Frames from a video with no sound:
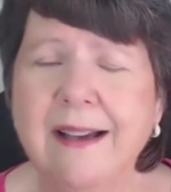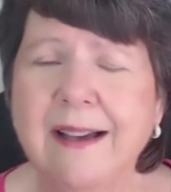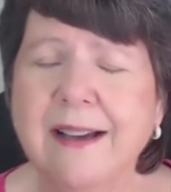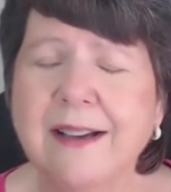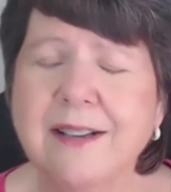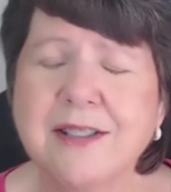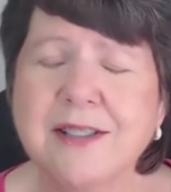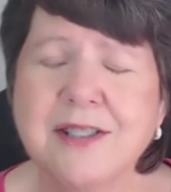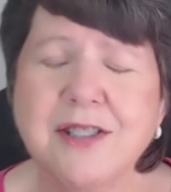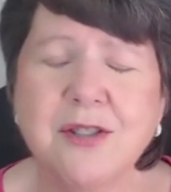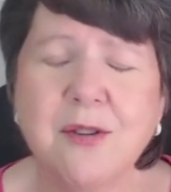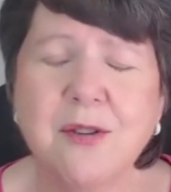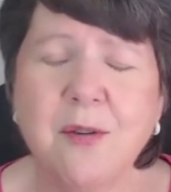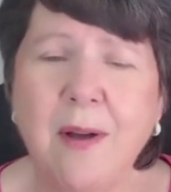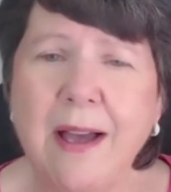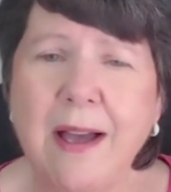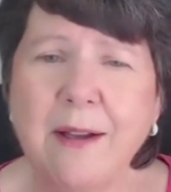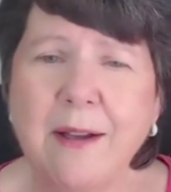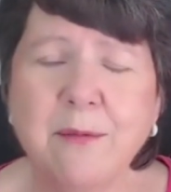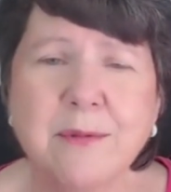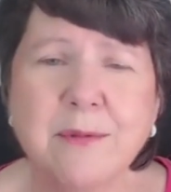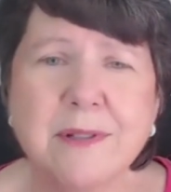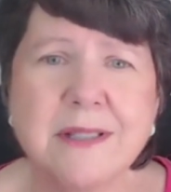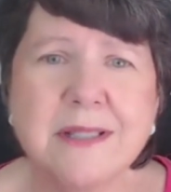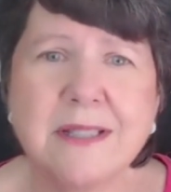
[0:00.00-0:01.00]
so it
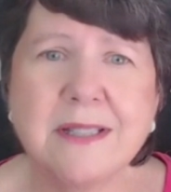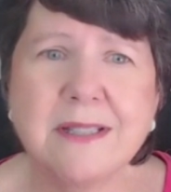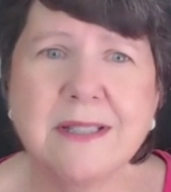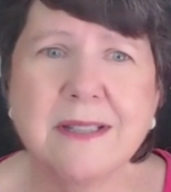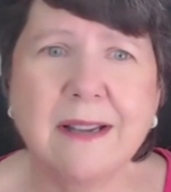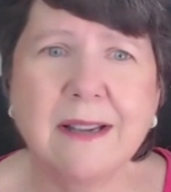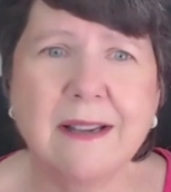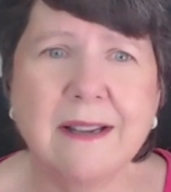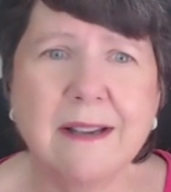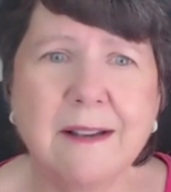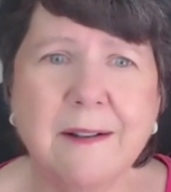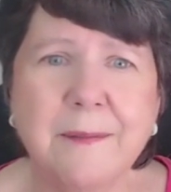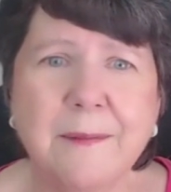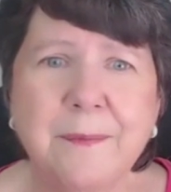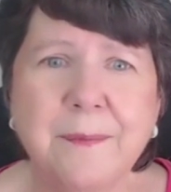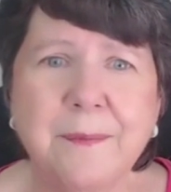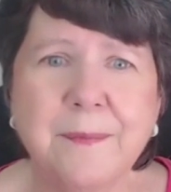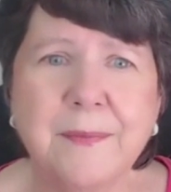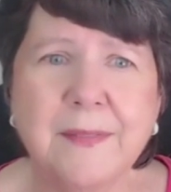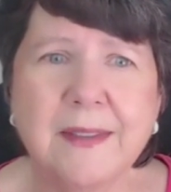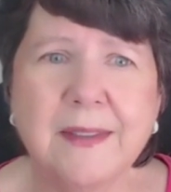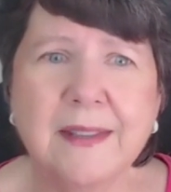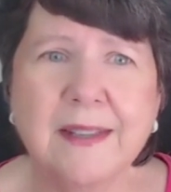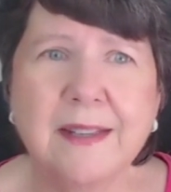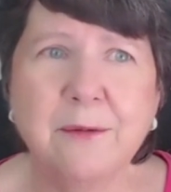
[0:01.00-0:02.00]

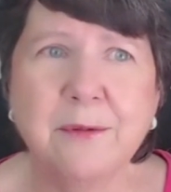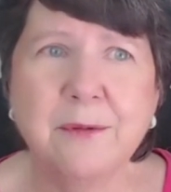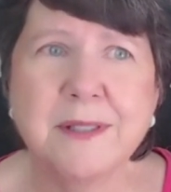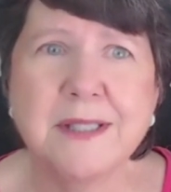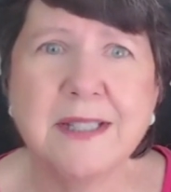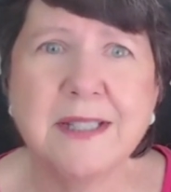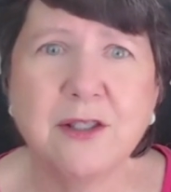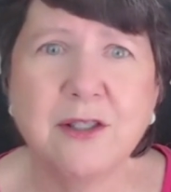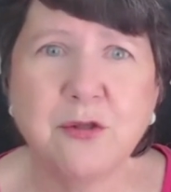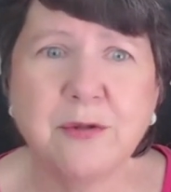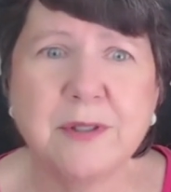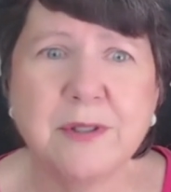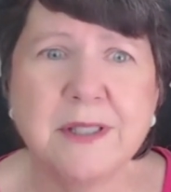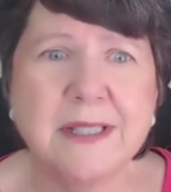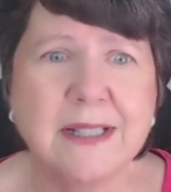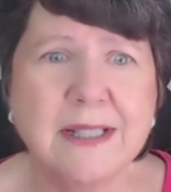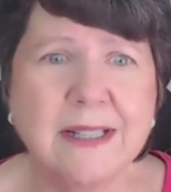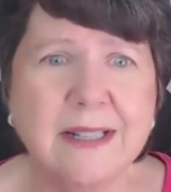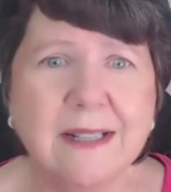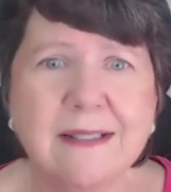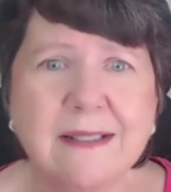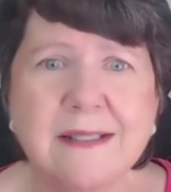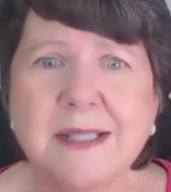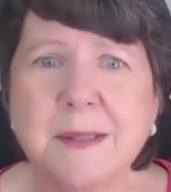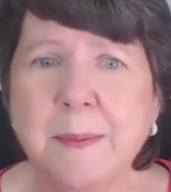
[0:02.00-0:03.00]
was
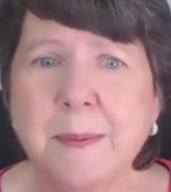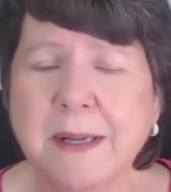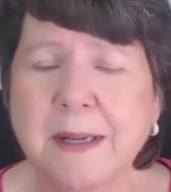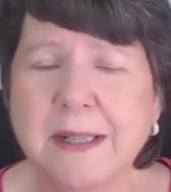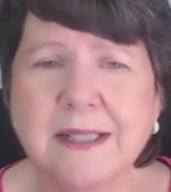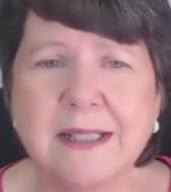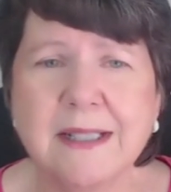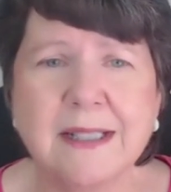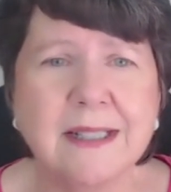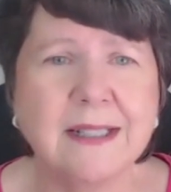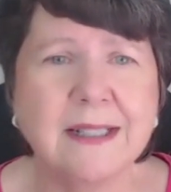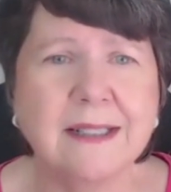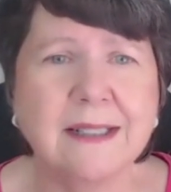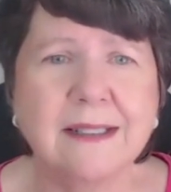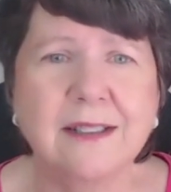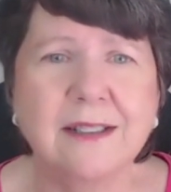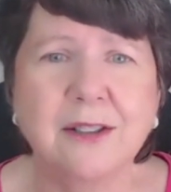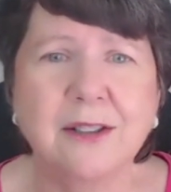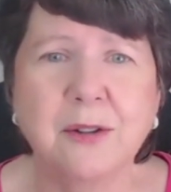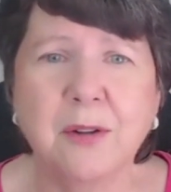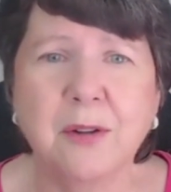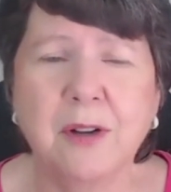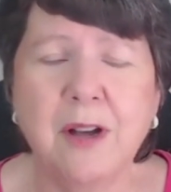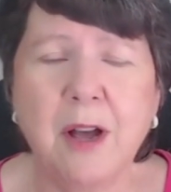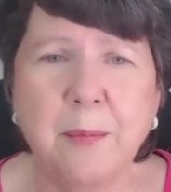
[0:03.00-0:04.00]
interesting spending,
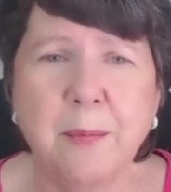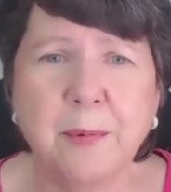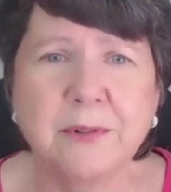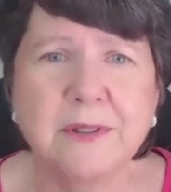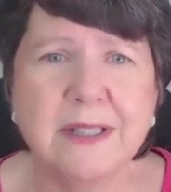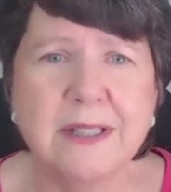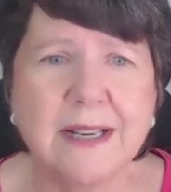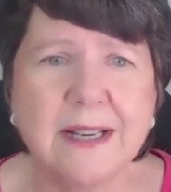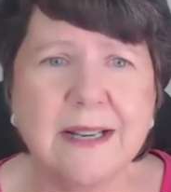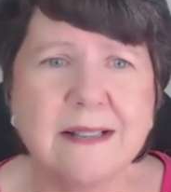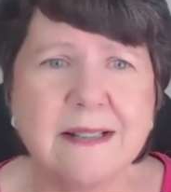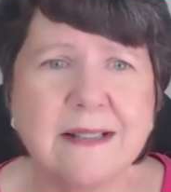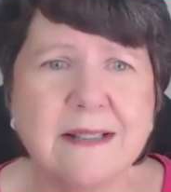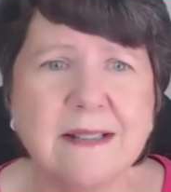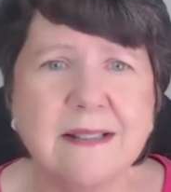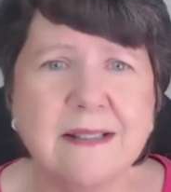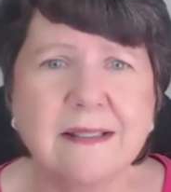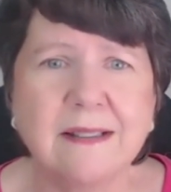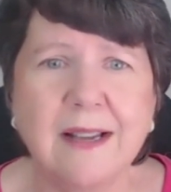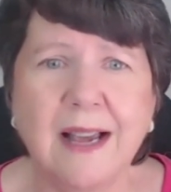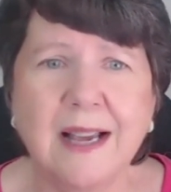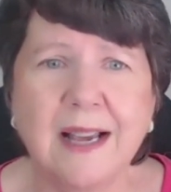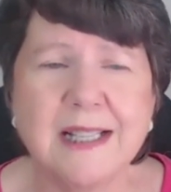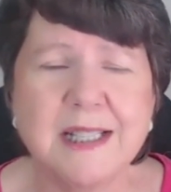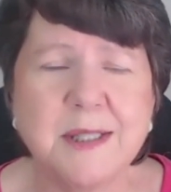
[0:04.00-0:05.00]
a couple days in the
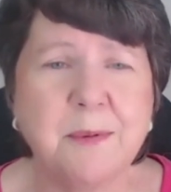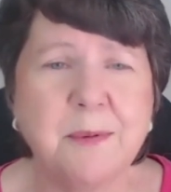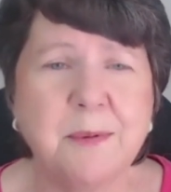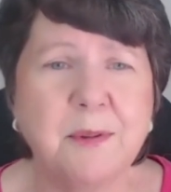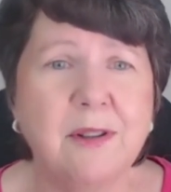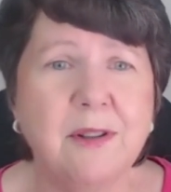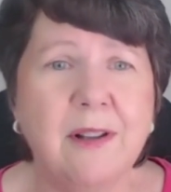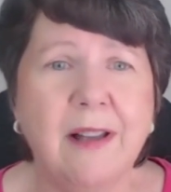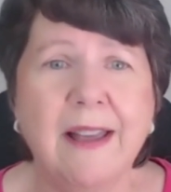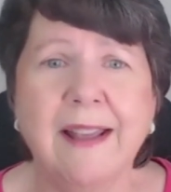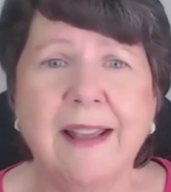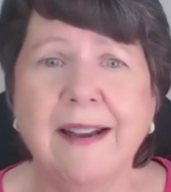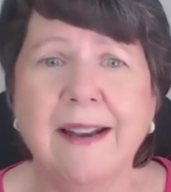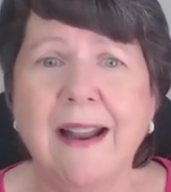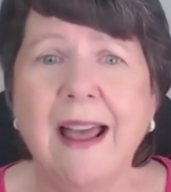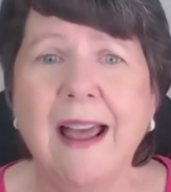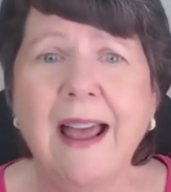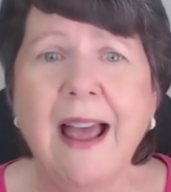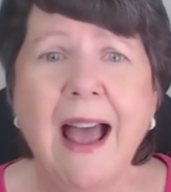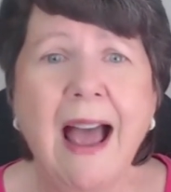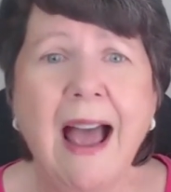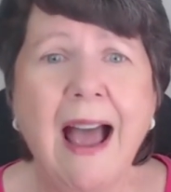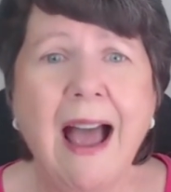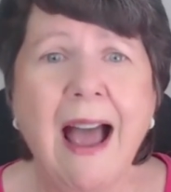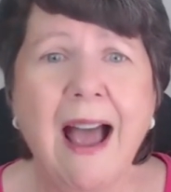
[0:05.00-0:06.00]
hospital and
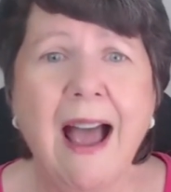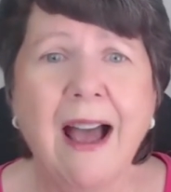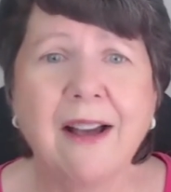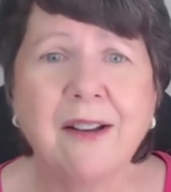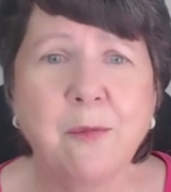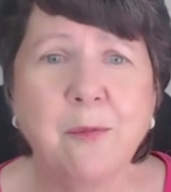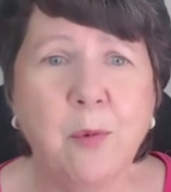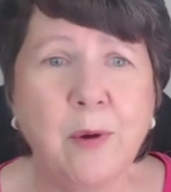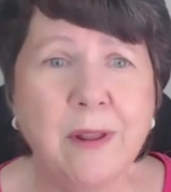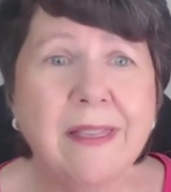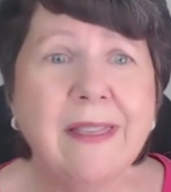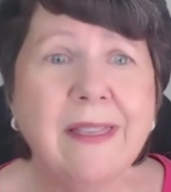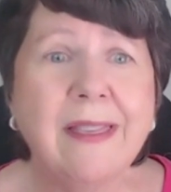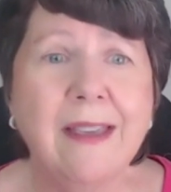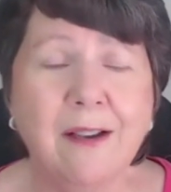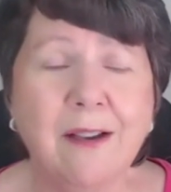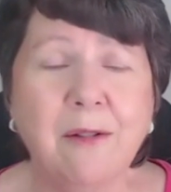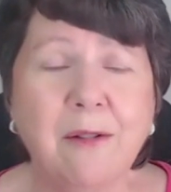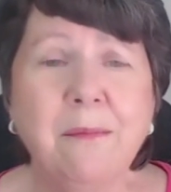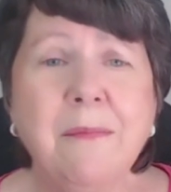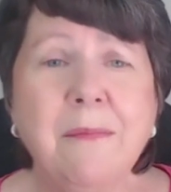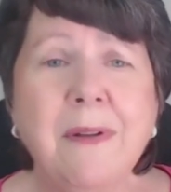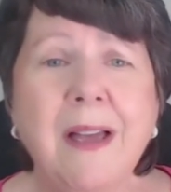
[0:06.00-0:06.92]
with him.